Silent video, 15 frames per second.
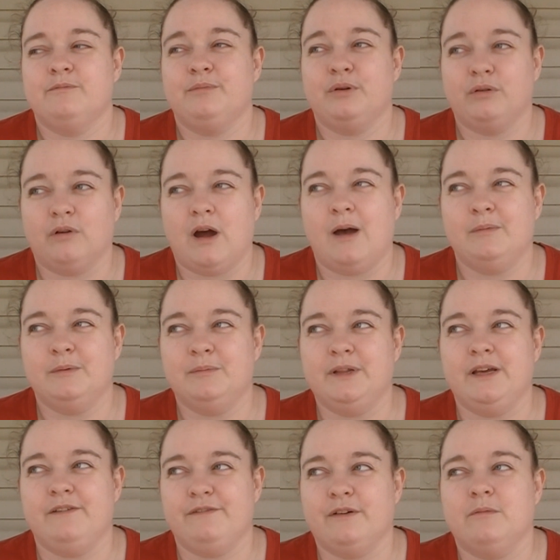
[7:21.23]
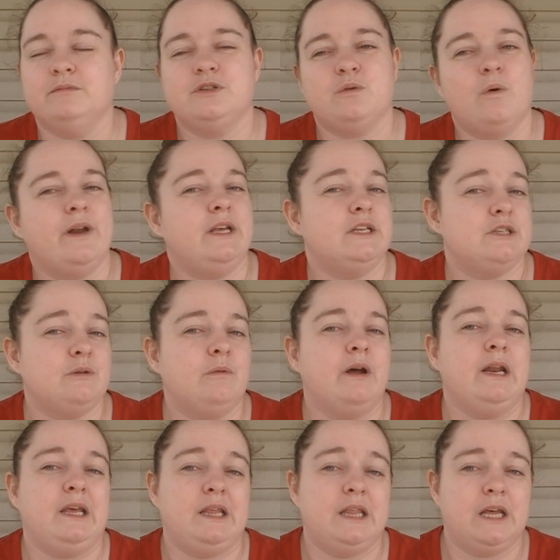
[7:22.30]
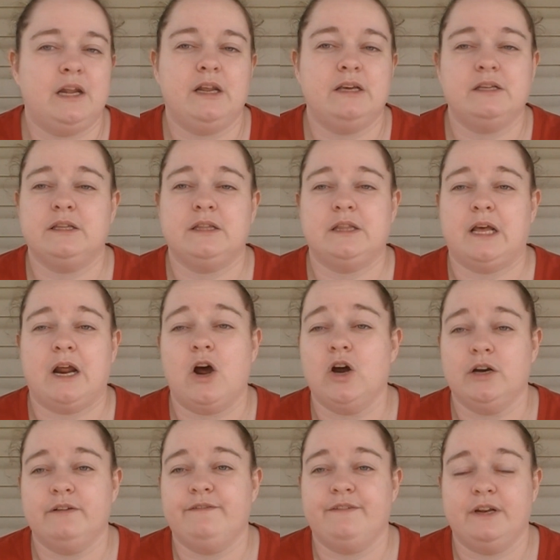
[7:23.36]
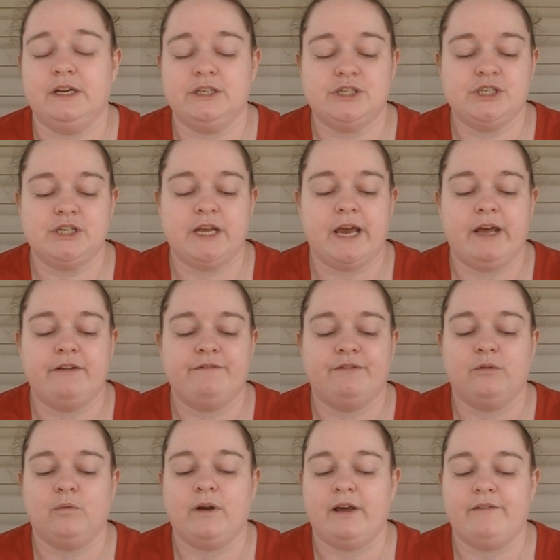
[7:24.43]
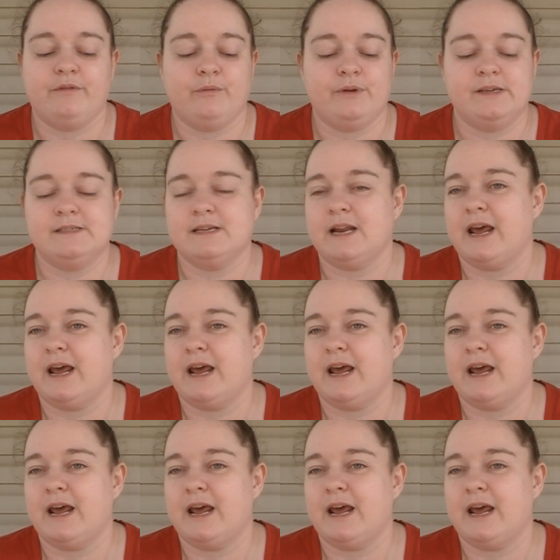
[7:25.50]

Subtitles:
probably from 2020 that aren't finished yet for whatever reason.